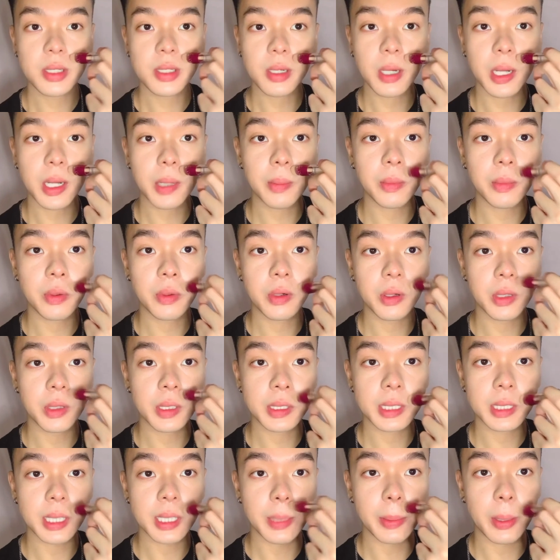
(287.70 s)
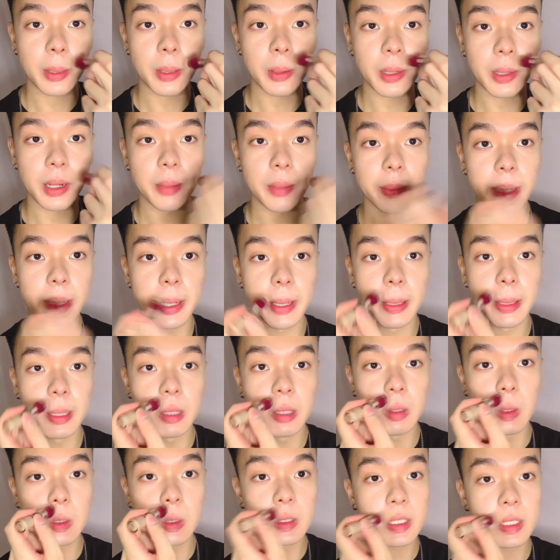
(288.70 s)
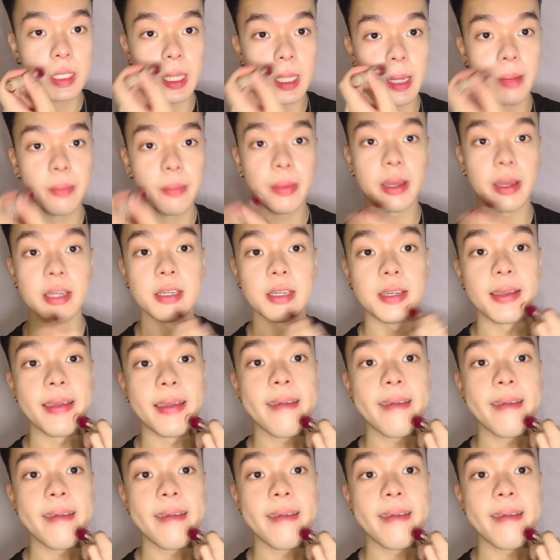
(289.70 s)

gonna put some around my nose and my